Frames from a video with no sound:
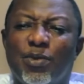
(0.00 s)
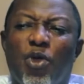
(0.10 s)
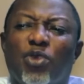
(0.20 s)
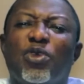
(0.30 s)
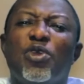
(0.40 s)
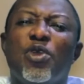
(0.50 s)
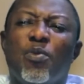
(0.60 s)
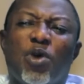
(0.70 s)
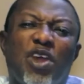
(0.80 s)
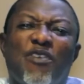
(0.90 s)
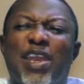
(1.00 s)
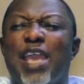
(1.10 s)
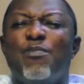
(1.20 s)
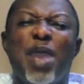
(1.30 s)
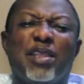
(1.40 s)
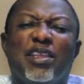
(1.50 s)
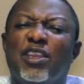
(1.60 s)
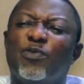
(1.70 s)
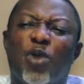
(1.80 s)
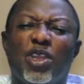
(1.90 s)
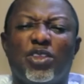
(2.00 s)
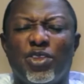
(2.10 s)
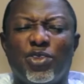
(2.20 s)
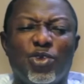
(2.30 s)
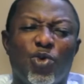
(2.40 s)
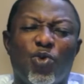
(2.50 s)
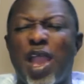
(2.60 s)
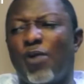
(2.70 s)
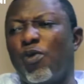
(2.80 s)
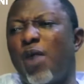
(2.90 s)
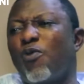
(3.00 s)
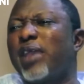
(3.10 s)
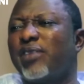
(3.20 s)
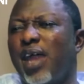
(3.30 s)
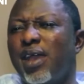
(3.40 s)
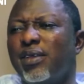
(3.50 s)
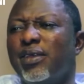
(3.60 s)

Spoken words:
But most of what I met in this politics, we are wiser.